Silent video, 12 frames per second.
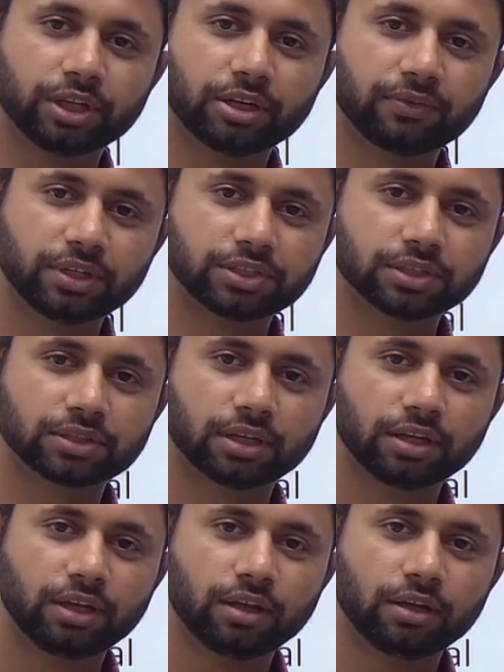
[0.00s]
wages,
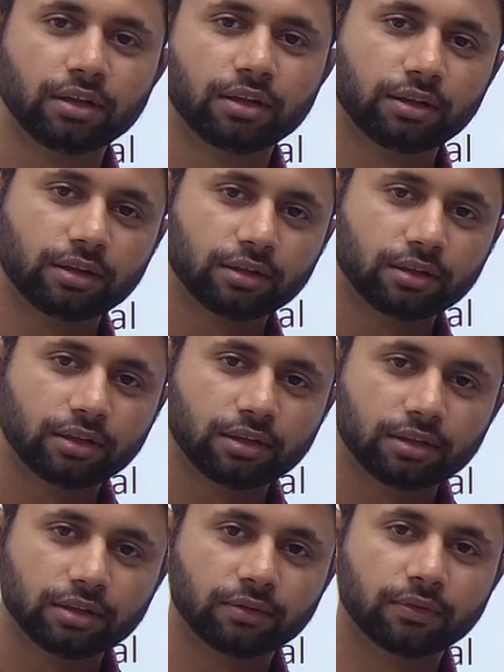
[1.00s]

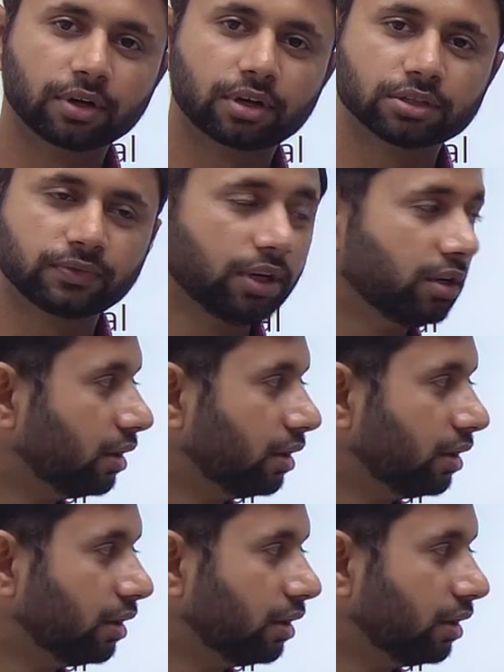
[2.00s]
the workers will